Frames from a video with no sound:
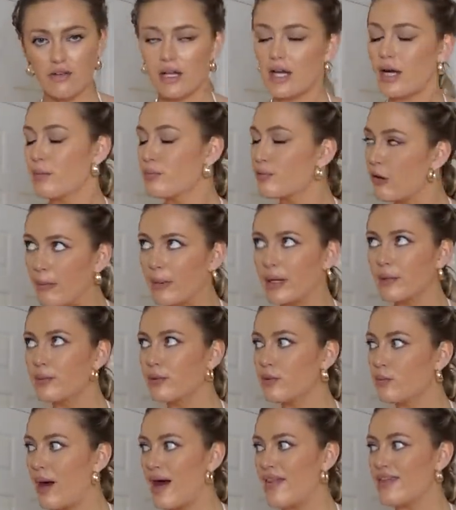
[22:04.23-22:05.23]
Like, I probably
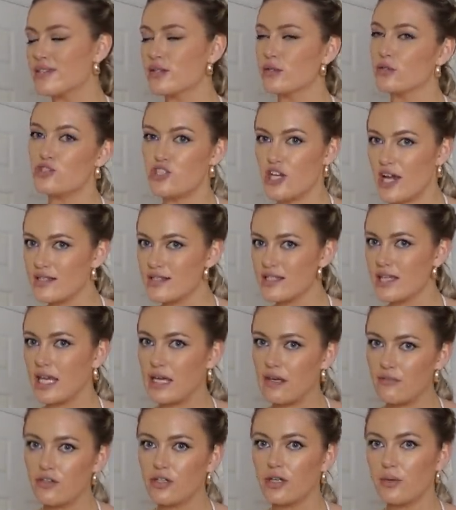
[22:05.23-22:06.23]
wouldn't wear this on a jet ski,
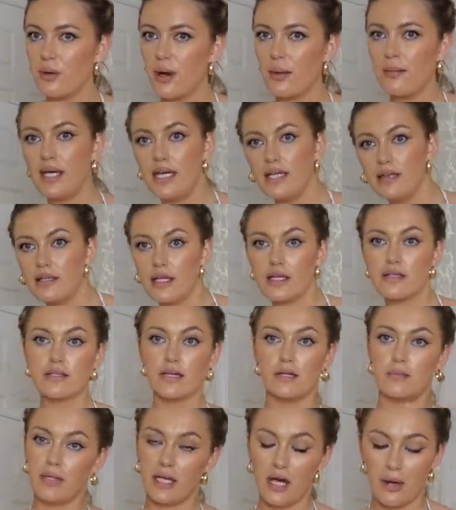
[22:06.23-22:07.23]
if you know what I mean. Things
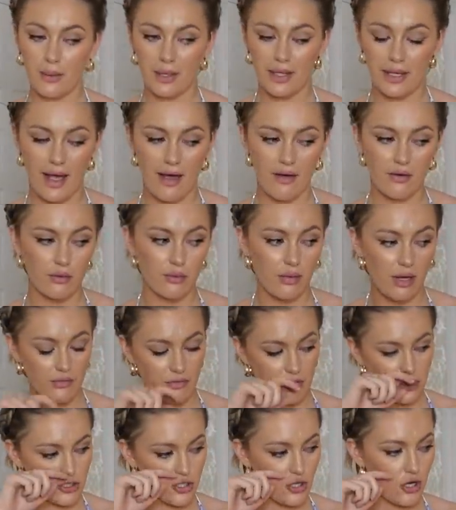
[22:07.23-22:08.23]
could be going all over
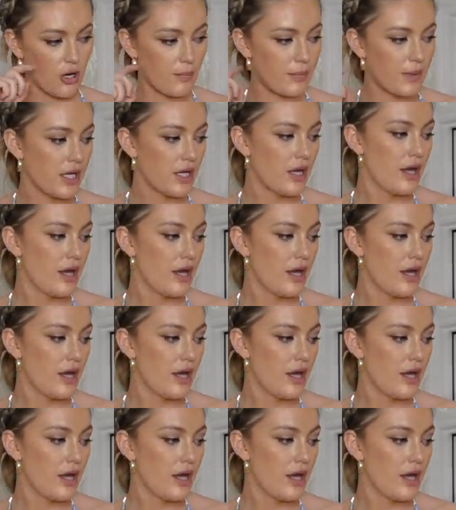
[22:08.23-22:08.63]
the shop.